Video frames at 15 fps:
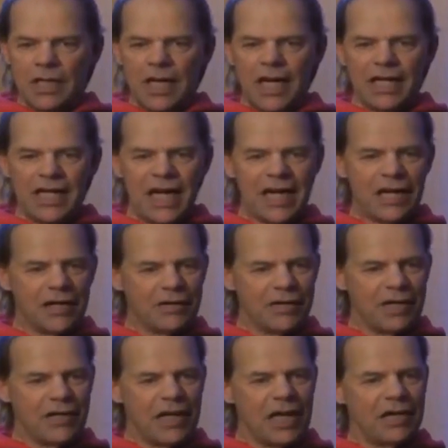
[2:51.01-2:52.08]
and he had
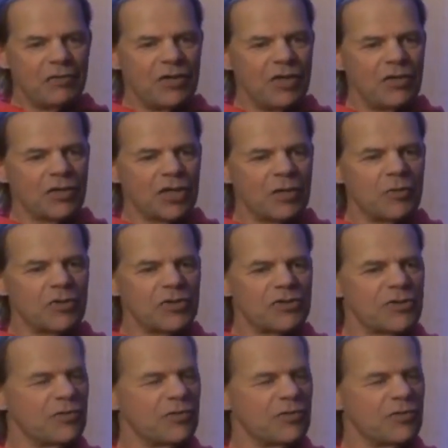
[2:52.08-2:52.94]
it looked like one of those